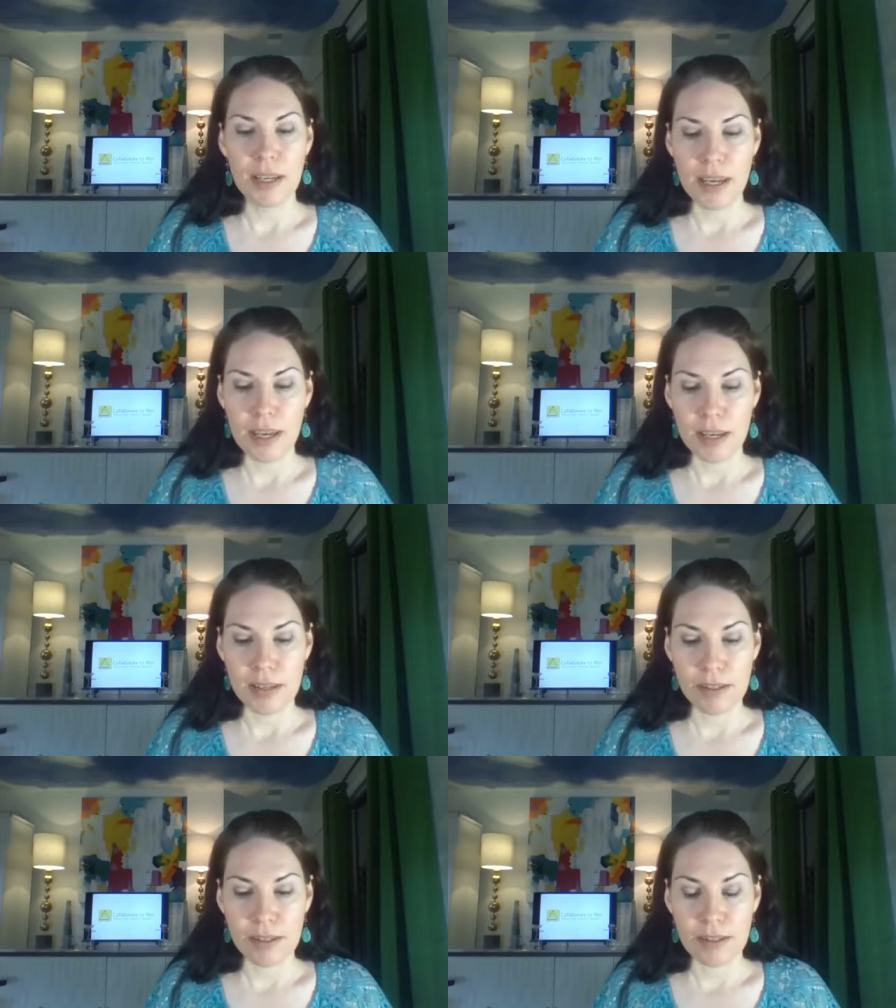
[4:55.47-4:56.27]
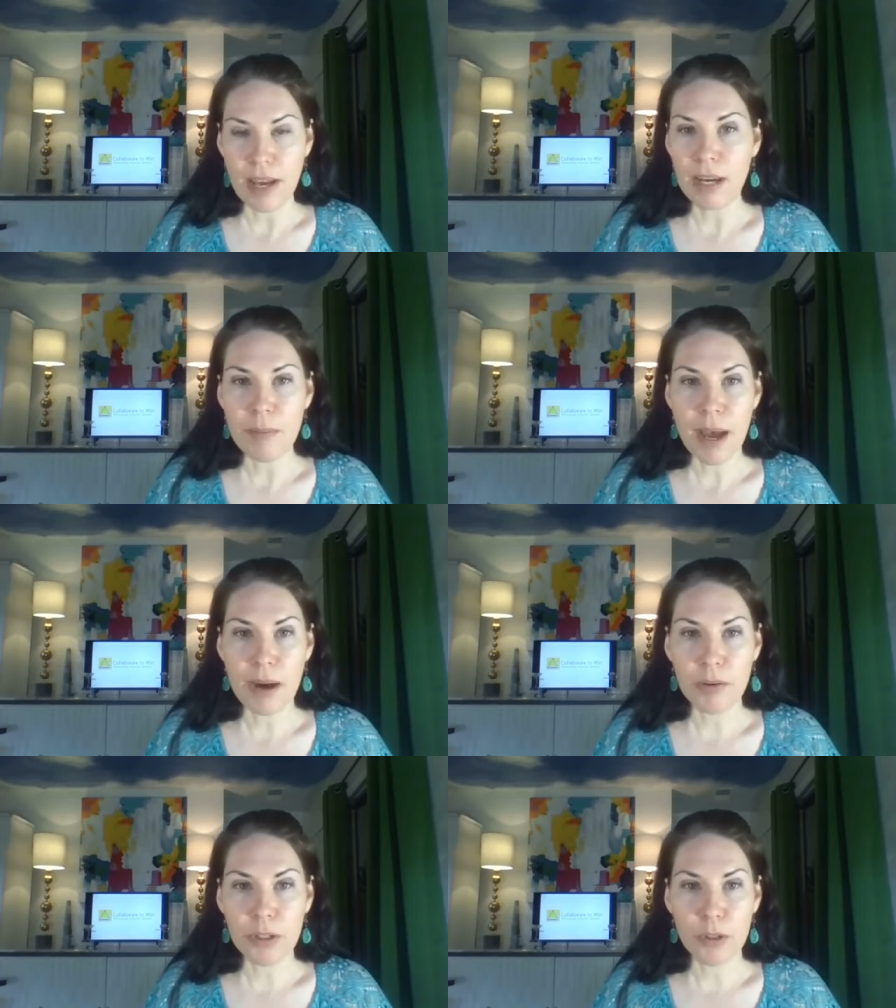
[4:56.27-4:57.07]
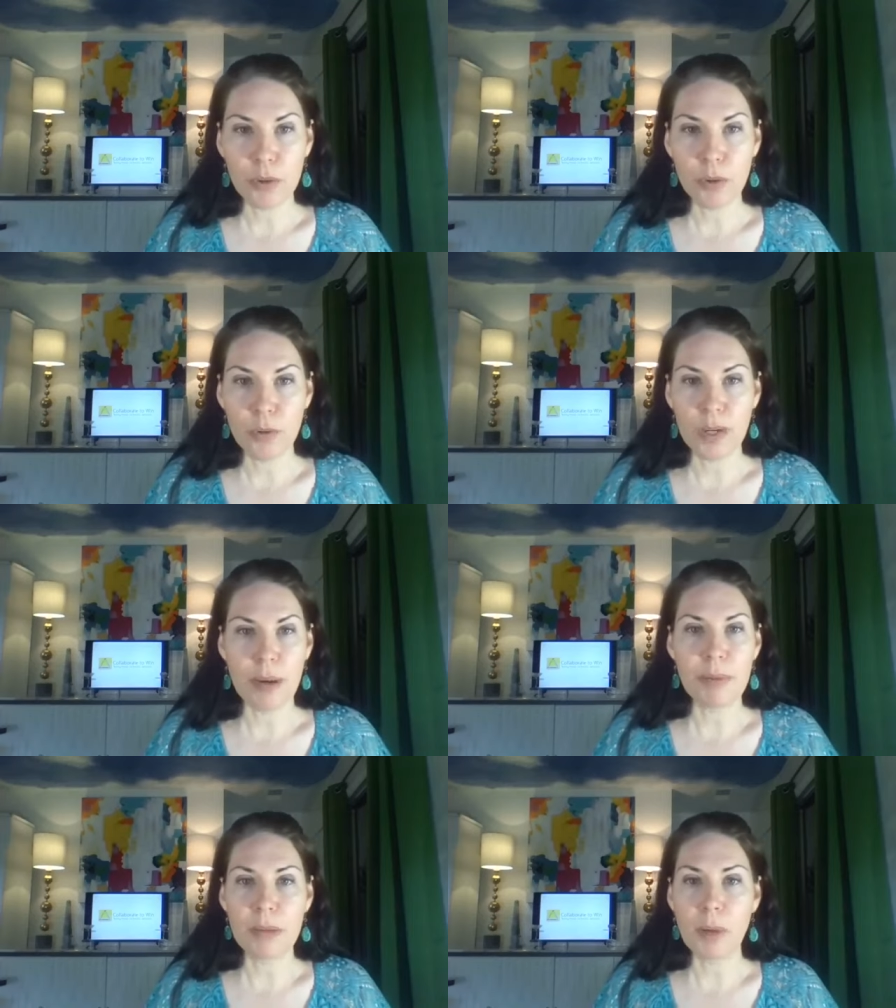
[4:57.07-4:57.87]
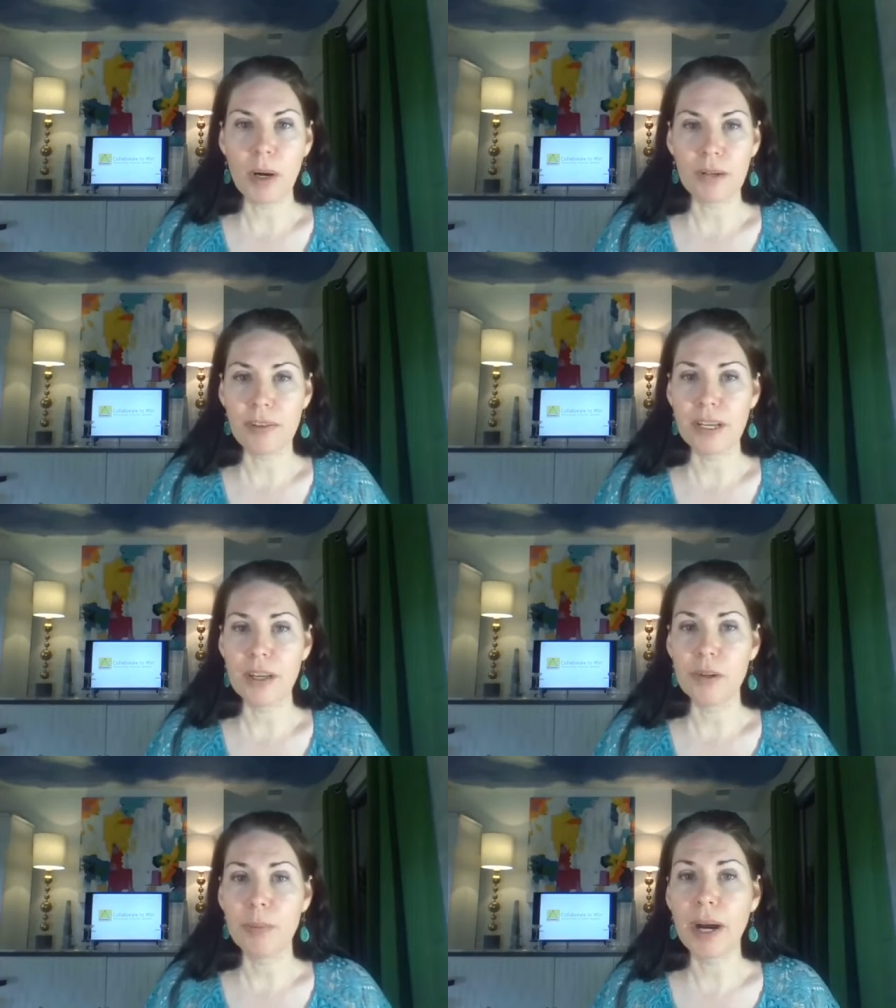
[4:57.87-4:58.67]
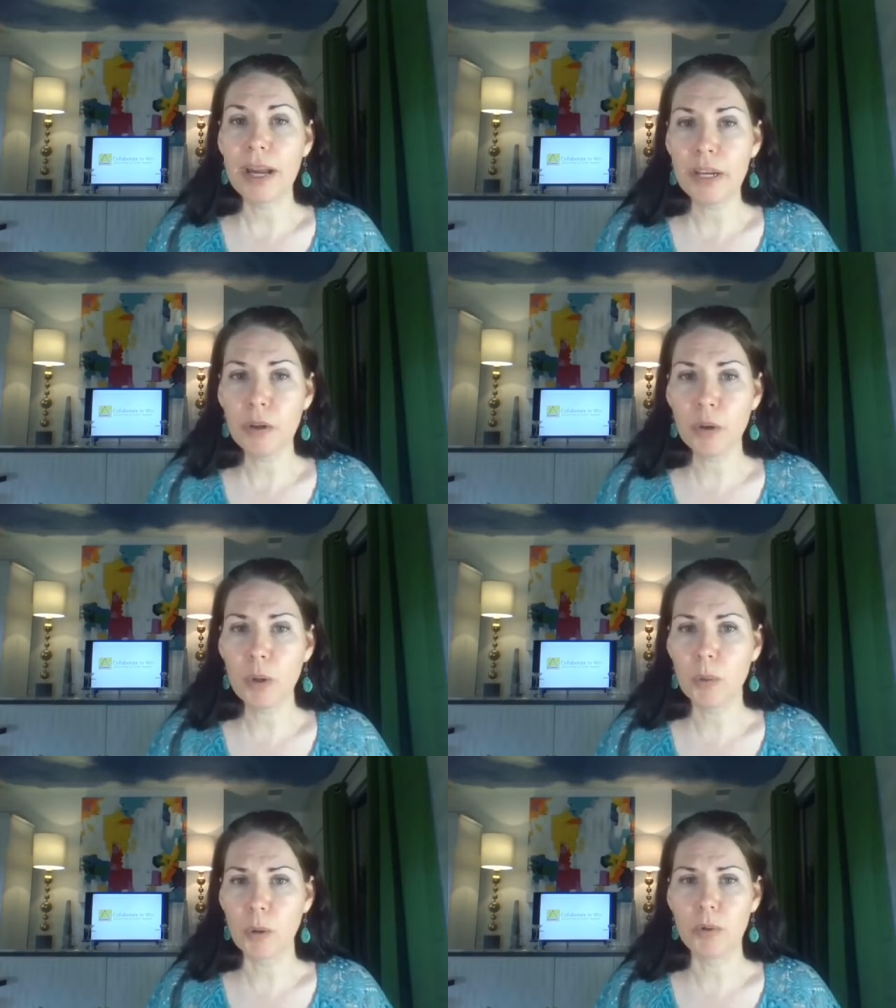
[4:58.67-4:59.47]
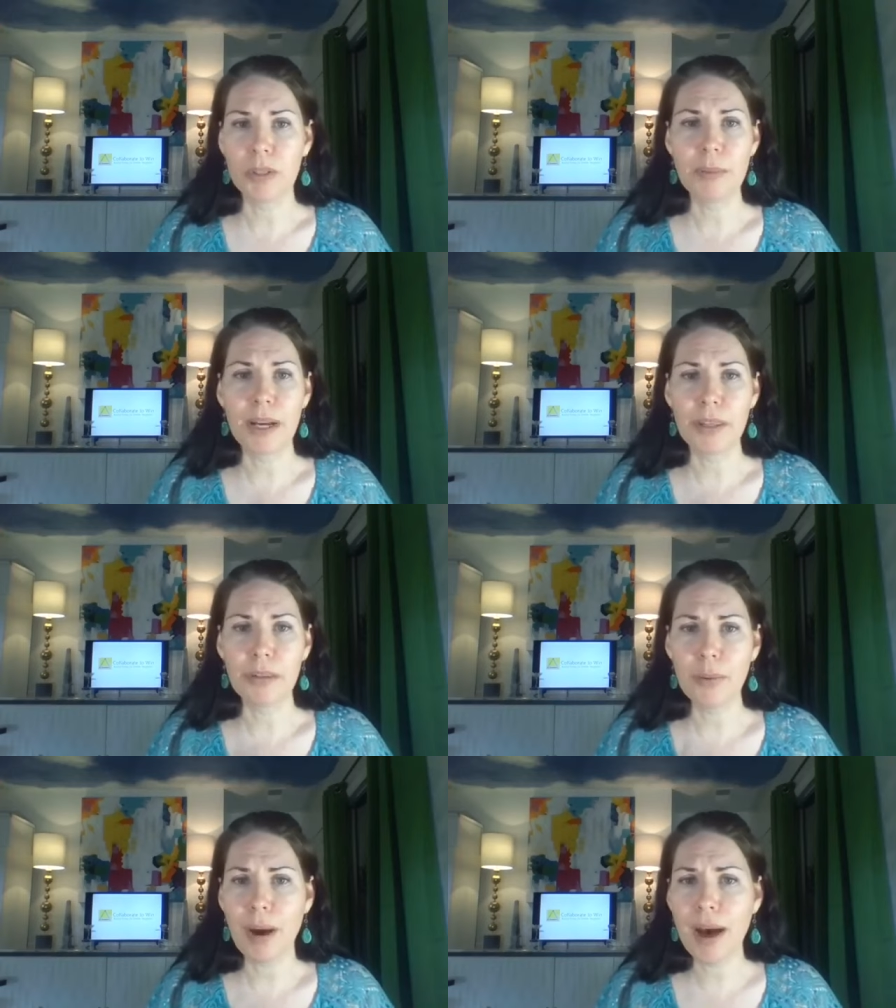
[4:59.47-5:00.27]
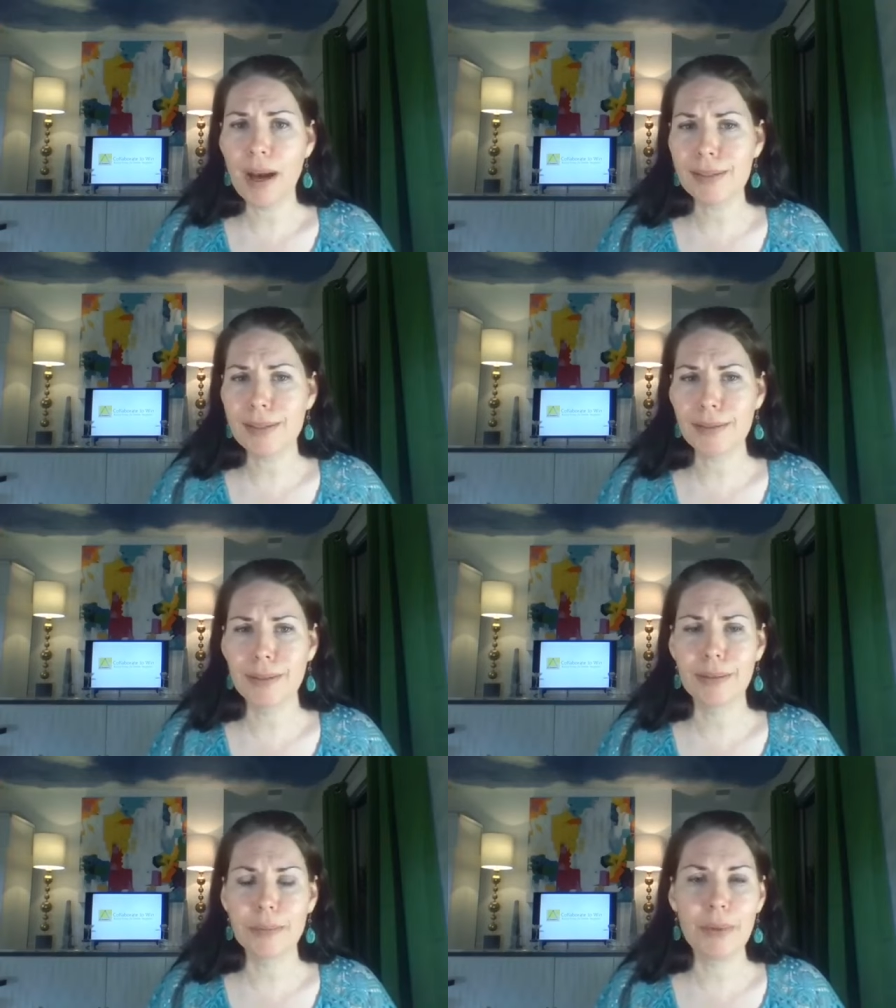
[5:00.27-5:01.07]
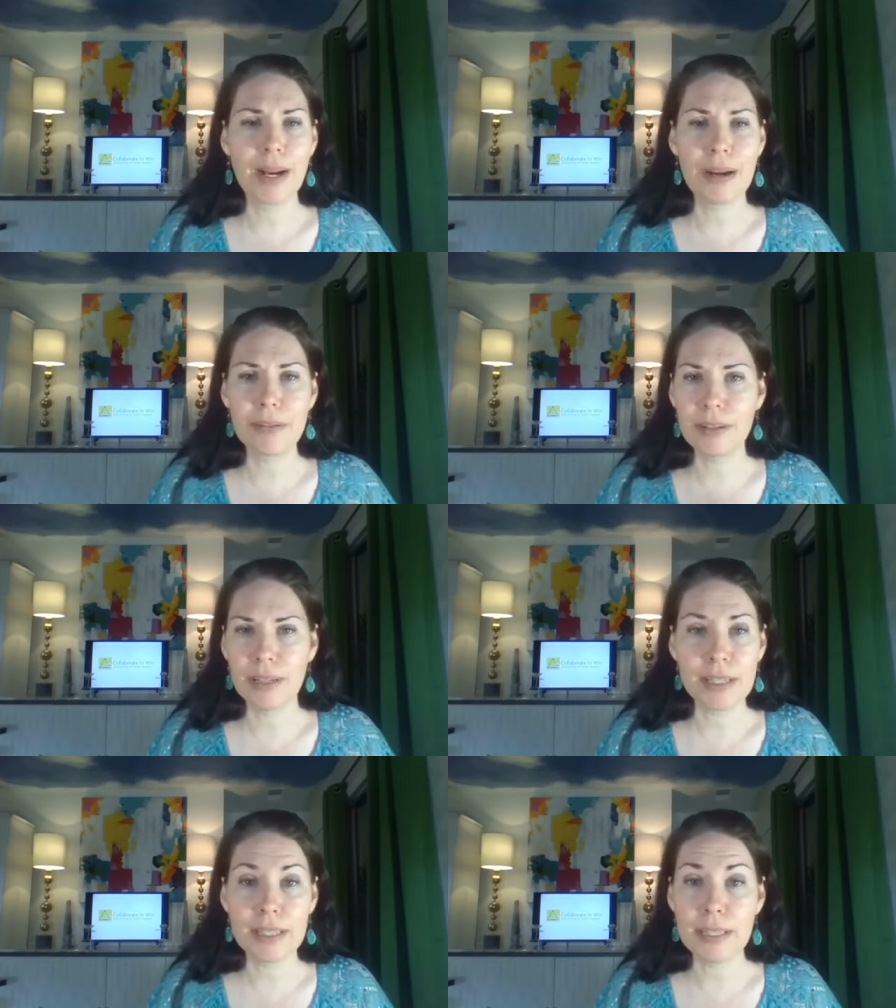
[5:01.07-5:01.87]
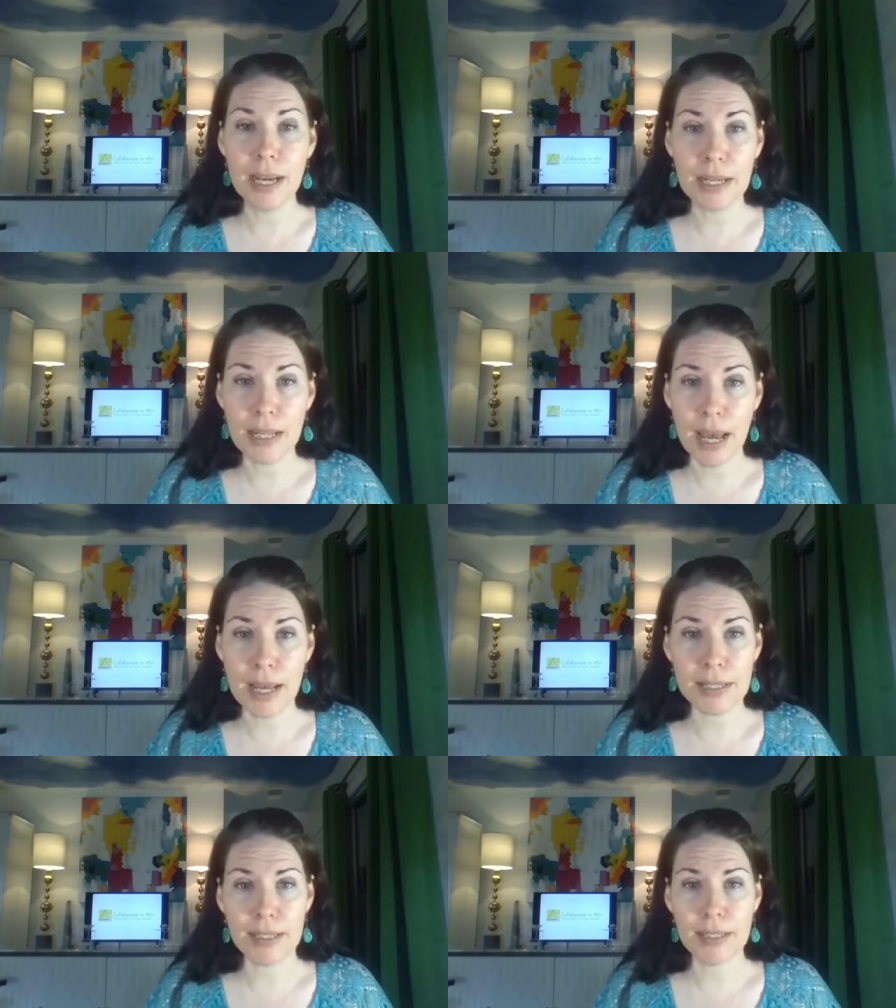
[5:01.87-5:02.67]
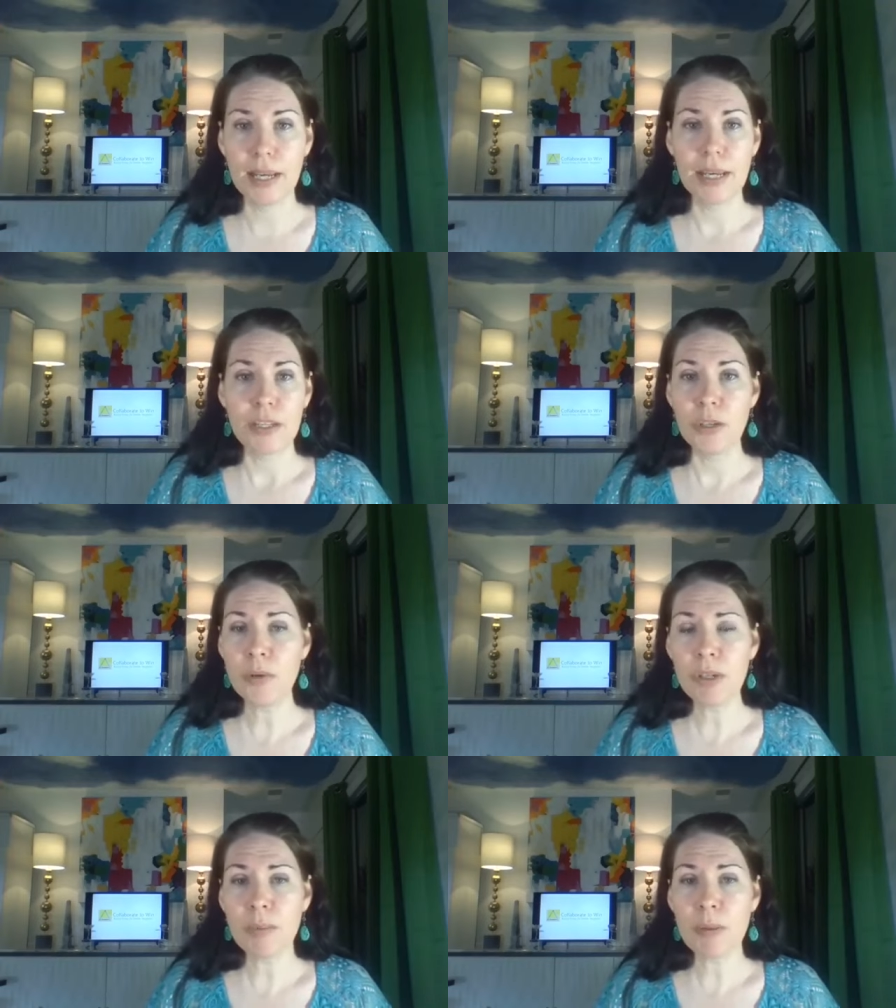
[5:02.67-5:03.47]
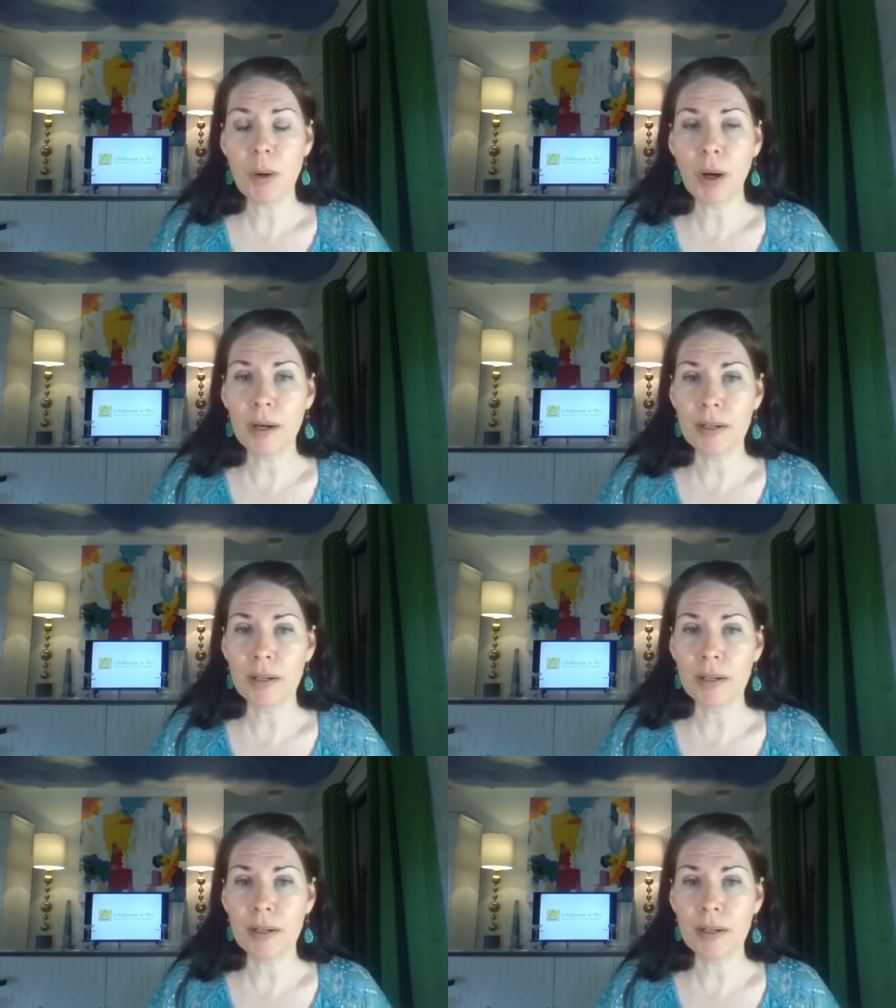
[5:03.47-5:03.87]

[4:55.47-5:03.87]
is not about you not being part of any other buying group or only buying through us or whatever. It's none of that you can be part